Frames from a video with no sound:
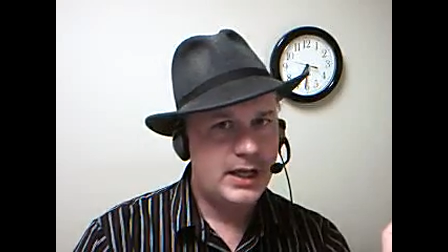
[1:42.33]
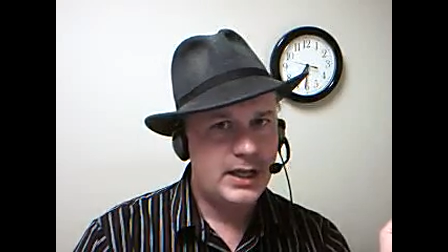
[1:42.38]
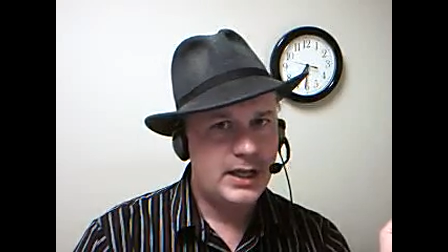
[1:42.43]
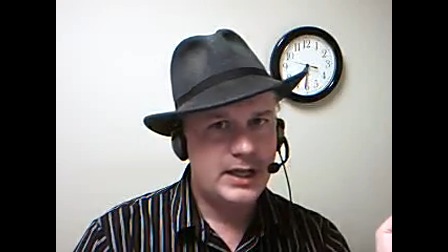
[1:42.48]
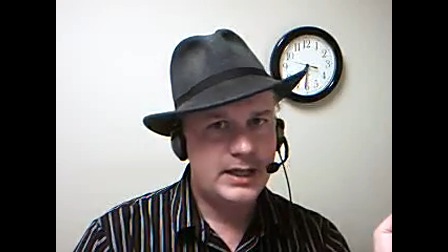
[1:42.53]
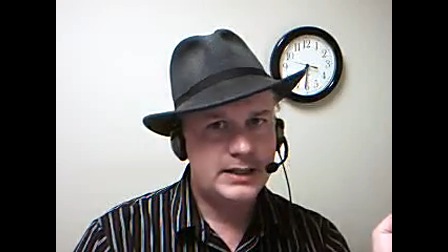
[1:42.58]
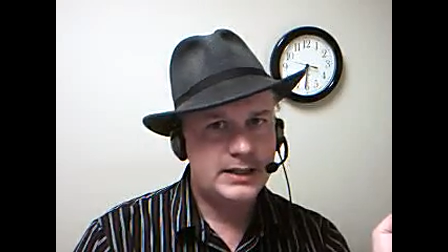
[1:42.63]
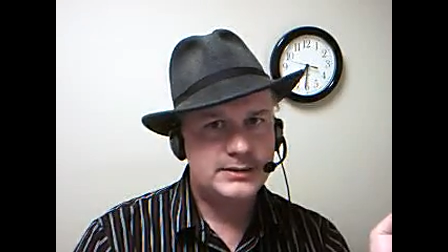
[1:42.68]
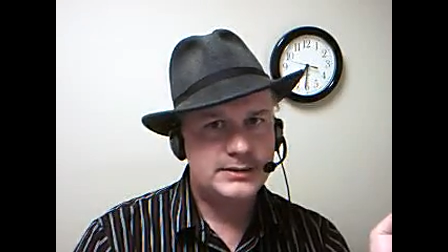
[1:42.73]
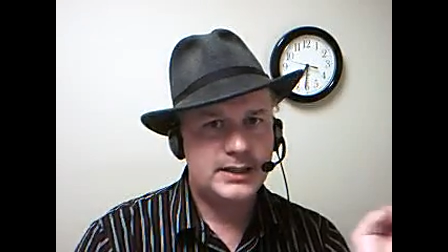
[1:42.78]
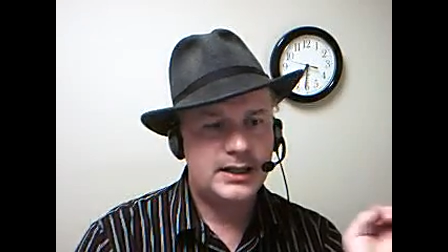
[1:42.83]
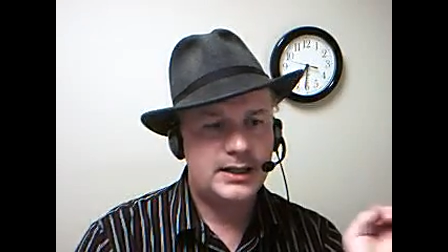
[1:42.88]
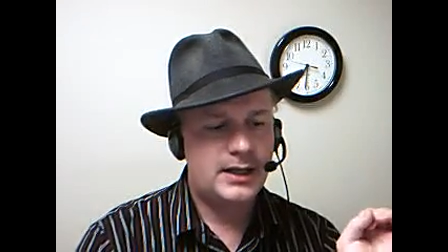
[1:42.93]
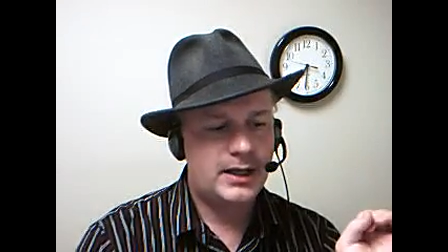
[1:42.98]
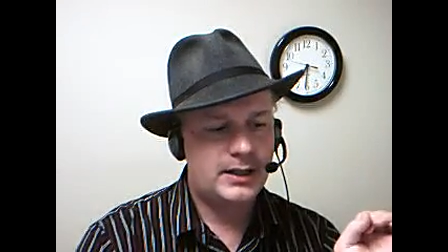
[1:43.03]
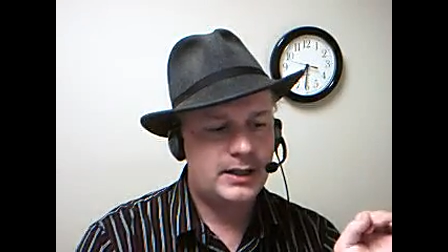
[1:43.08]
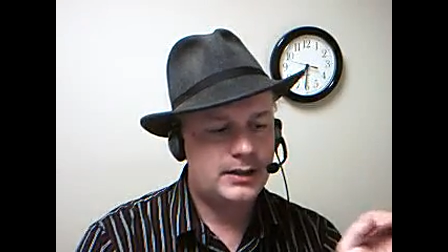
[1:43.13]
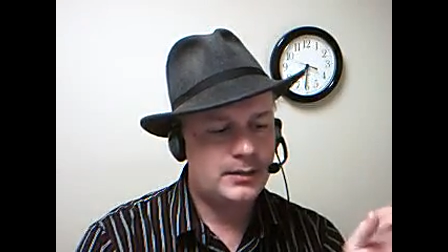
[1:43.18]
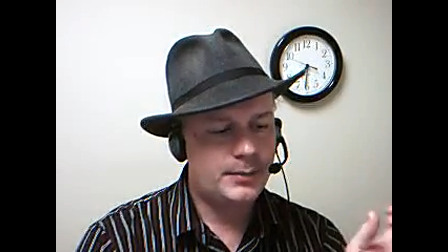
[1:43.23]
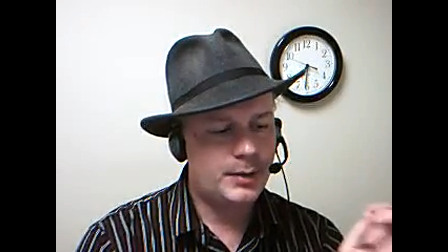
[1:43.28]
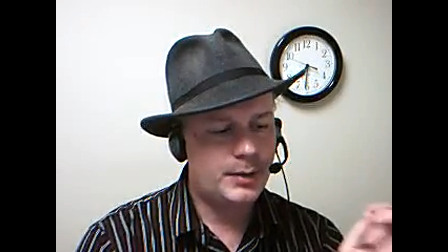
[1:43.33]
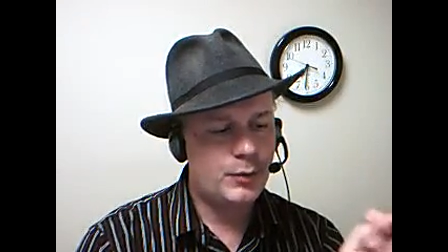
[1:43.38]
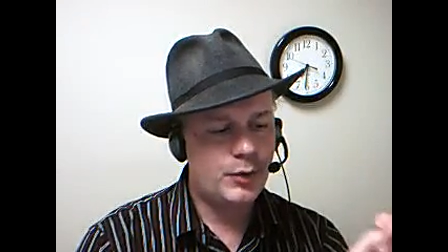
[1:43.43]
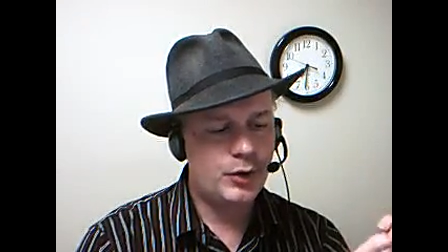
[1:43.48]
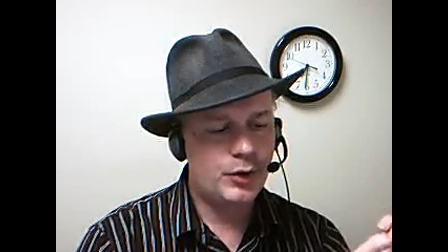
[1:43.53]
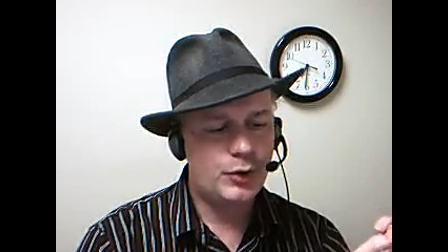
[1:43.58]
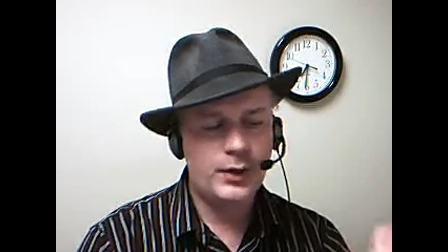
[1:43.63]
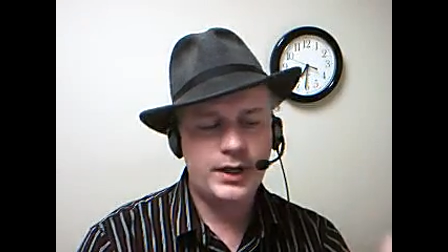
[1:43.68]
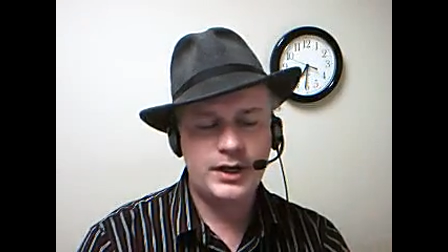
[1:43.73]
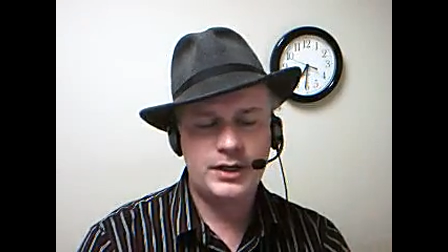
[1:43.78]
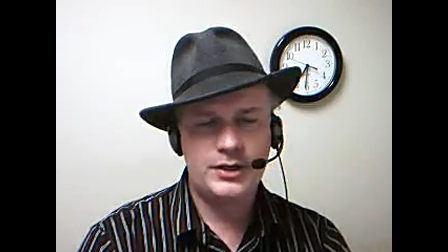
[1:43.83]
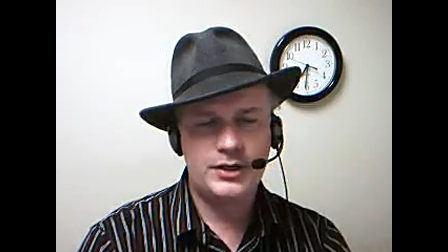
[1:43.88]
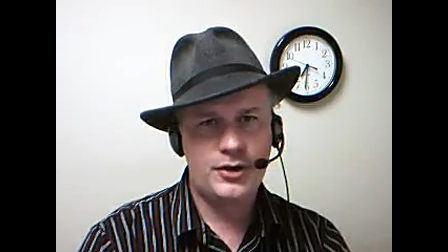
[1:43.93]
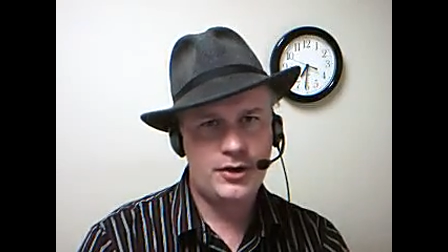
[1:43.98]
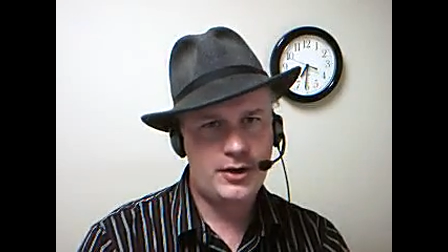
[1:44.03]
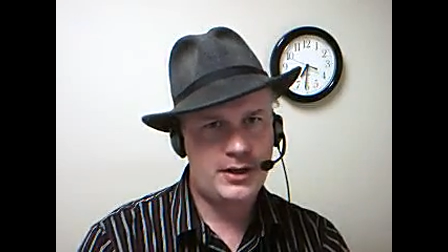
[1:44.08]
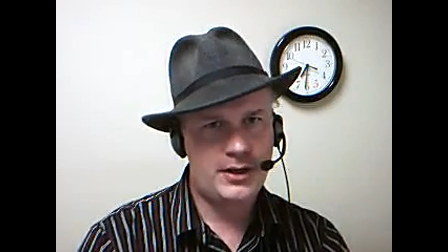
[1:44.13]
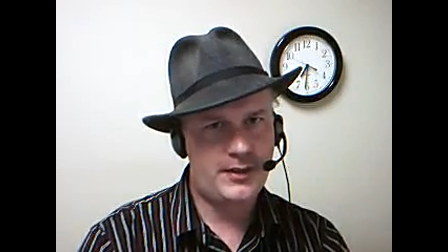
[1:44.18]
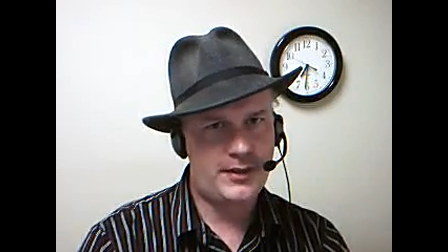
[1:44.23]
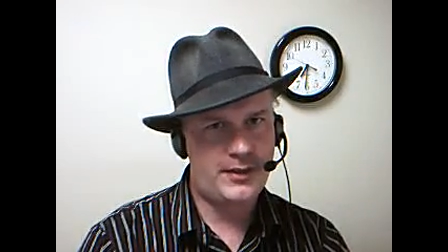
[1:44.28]
it's a little bit more quick and
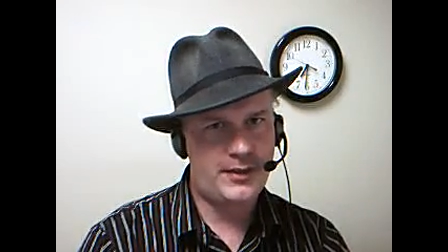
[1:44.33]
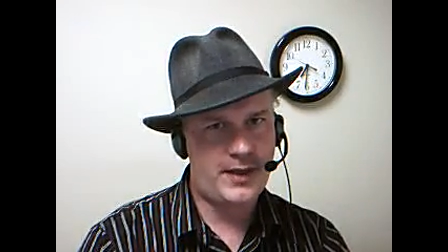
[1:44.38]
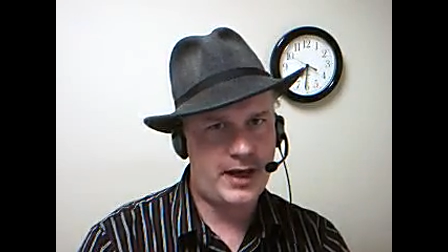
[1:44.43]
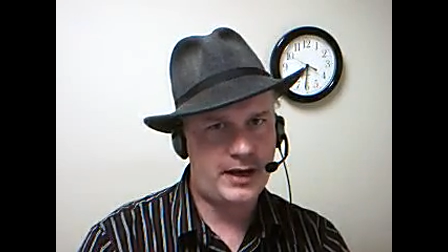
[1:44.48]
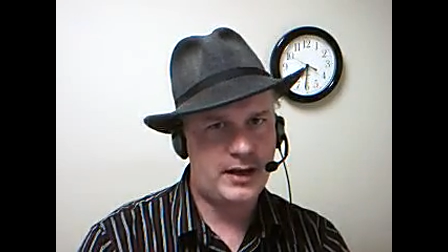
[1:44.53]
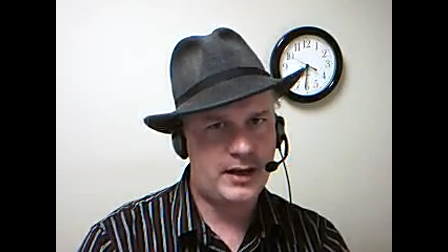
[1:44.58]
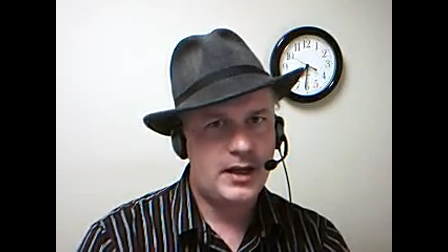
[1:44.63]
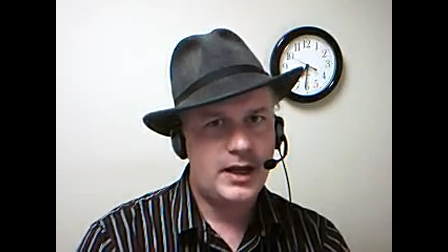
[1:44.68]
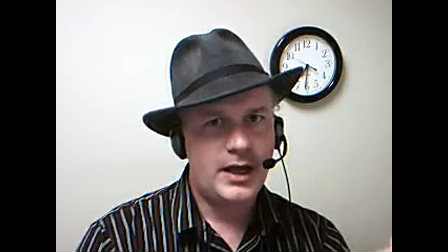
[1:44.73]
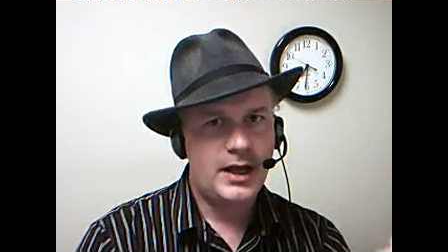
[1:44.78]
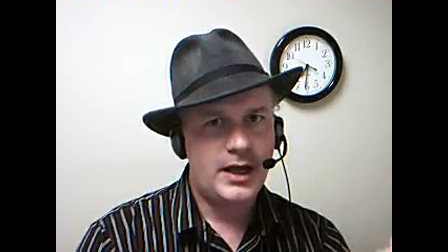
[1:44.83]
dirty than that.